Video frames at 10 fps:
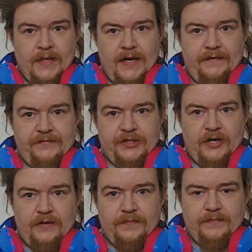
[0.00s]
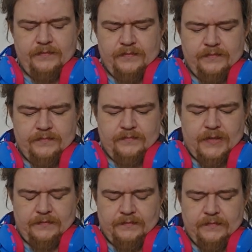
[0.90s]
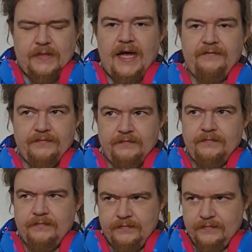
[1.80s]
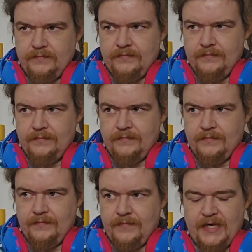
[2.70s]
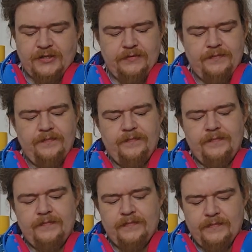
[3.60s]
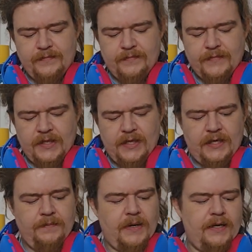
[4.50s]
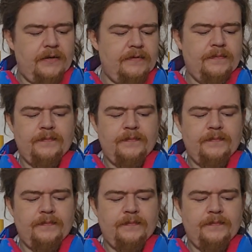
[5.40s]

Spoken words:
F sharp, well, F major, E minor,